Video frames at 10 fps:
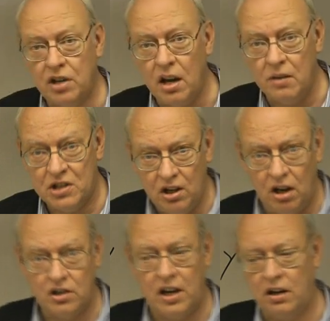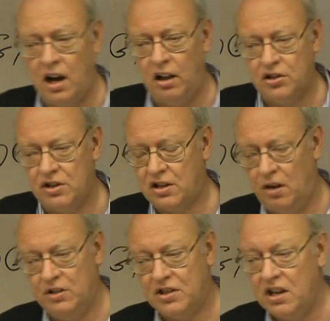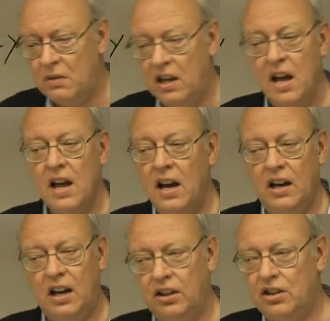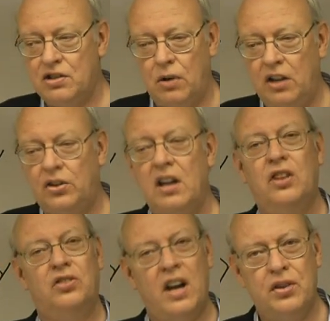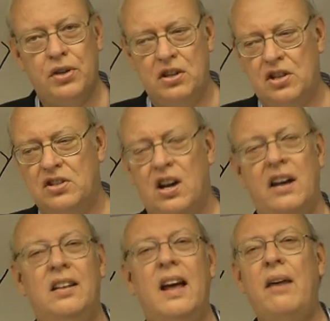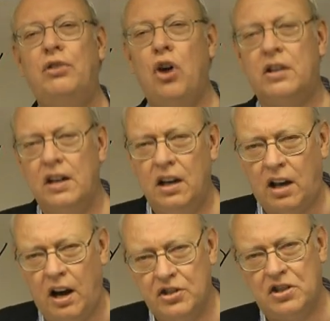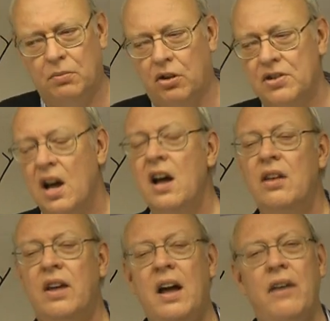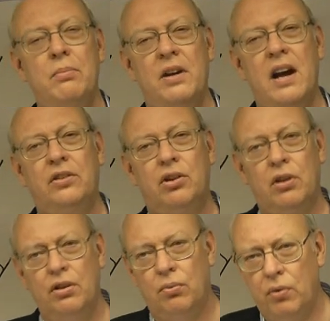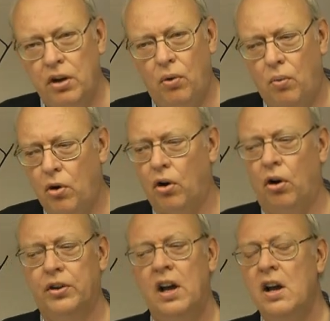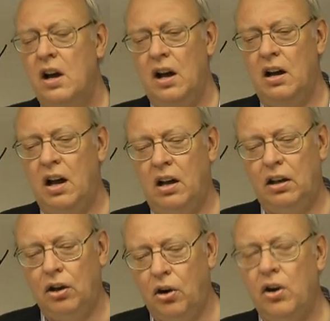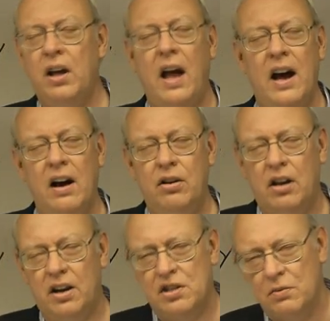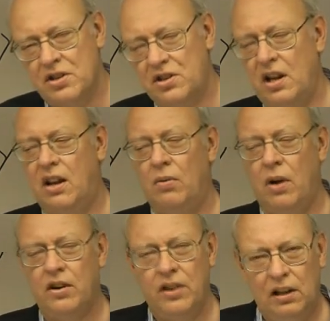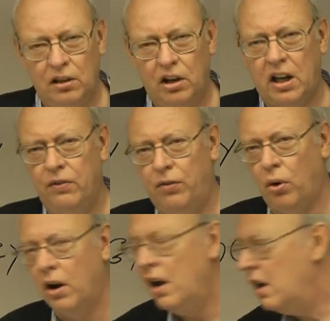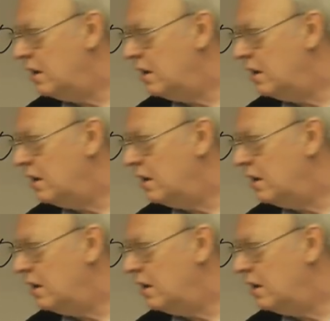times the young technologists come to see me and they got this great thing that they think is exciting. They haven't talked to any customers. They haven't been out there in the real world uh, uh, learning how do customers think and what are they looking for.